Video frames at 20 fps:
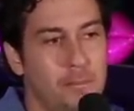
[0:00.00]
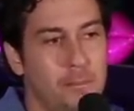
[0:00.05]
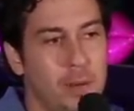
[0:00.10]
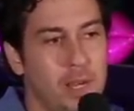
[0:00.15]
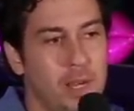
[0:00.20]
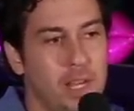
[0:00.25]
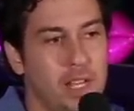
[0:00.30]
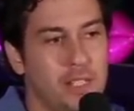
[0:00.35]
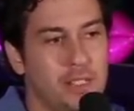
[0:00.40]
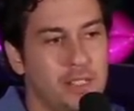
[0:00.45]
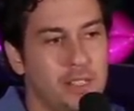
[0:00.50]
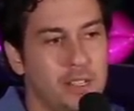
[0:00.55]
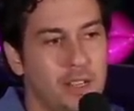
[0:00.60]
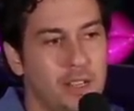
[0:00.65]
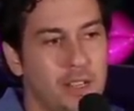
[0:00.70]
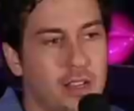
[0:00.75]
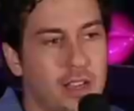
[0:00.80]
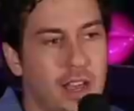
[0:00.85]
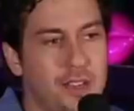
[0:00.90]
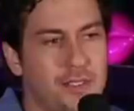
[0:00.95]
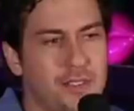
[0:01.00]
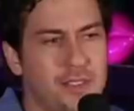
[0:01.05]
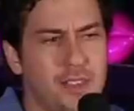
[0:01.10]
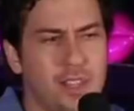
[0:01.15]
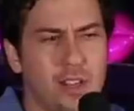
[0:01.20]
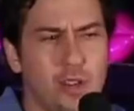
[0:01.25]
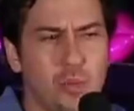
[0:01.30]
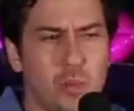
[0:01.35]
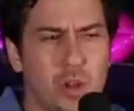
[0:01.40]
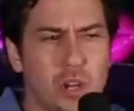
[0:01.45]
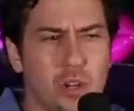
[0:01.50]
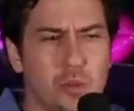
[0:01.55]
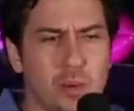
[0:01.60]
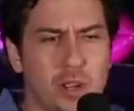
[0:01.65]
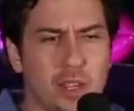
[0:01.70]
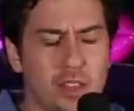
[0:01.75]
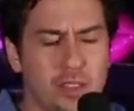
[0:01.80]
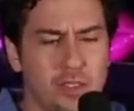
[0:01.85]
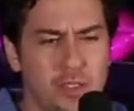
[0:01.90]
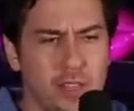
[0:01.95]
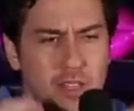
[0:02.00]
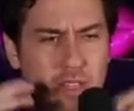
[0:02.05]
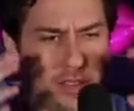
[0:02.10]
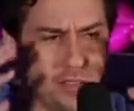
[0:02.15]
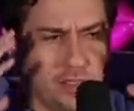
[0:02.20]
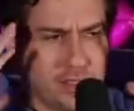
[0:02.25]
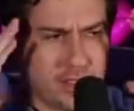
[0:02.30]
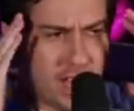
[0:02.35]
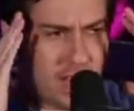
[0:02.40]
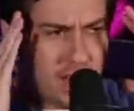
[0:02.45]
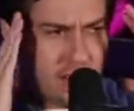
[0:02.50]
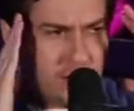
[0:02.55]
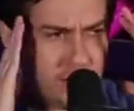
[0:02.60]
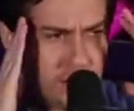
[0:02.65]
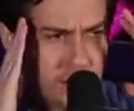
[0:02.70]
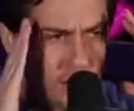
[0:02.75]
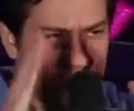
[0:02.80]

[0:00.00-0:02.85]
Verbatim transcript: but uh, I in a weird way, I think that